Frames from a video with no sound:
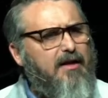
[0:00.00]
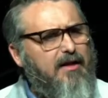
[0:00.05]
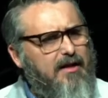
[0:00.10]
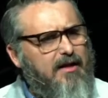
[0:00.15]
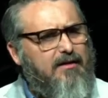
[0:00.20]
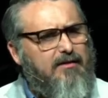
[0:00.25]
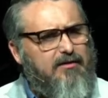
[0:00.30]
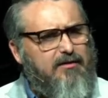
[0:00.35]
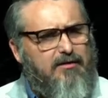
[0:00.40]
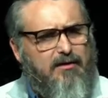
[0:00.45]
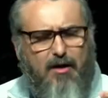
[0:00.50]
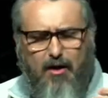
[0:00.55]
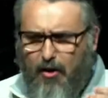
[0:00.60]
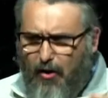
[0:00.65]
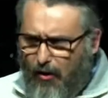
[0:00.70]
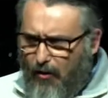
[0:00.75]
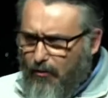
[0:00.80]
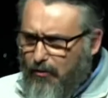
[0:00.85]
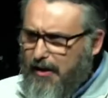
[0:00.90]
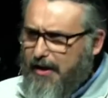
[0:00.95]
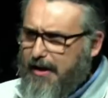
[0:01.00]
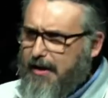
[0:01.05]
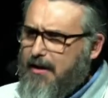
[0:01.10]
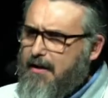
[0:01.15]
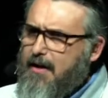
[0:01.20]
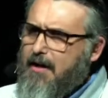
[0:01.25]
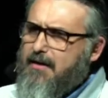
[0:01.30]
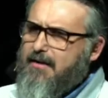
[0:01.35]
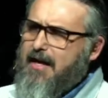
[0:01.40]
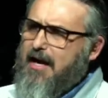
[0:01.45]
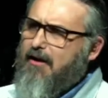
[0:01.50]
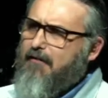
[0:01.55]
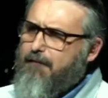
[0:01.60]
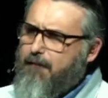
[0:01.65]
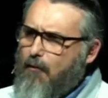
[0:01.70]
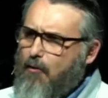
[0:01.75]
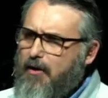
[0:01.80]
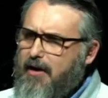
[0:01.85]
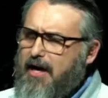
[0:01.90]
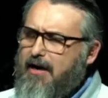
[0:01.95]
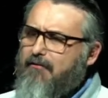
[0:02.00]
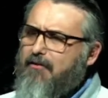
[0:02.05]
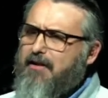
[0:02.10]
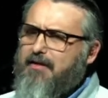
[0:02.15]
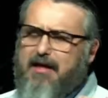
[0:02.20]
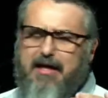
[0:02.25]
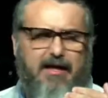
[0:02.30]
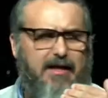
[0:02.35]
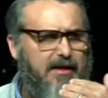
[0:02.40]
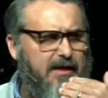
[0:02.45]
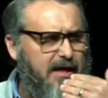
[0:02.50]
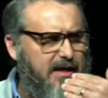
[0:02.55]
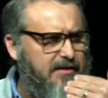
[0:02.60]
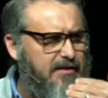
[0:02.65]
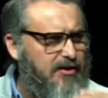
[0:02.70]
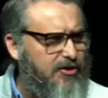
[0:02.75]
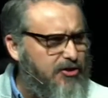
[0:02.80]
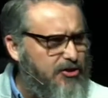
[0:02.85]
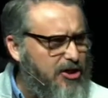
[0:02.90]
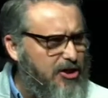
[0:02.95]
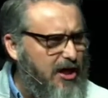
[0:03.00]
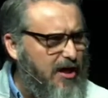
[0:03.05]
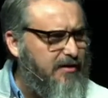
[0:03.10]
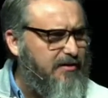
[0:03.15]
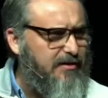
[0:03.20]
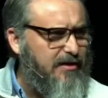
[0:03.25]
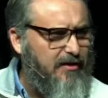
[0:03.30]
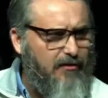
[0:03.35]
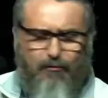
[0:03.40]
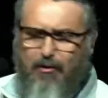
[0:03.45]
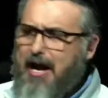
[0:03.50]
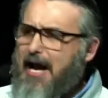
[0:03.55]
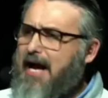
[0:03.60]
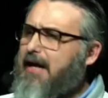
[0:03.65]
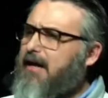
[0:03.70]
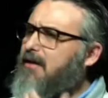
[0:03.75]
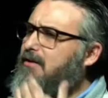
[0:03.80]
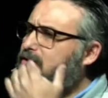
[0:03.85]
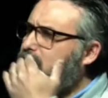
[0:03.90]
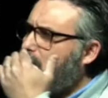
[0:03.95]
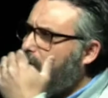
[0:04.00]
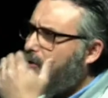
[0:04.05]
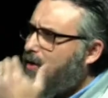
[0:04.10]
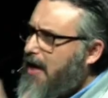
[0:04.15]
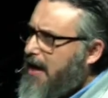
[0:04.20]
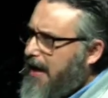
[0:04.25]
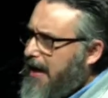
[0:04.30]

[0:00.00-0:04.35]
God is holy. Therefore, everything he does is just and right.